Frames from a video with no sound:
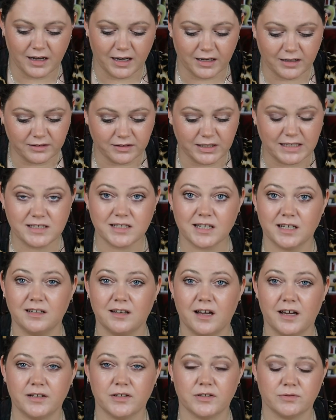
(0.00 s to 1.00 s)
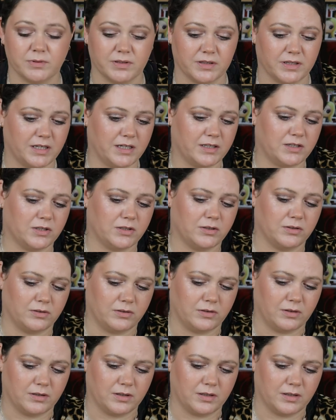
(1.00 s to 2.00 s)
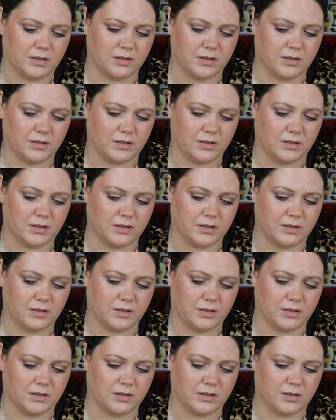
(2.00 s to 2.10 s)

I got these Kaleidos ones here, too.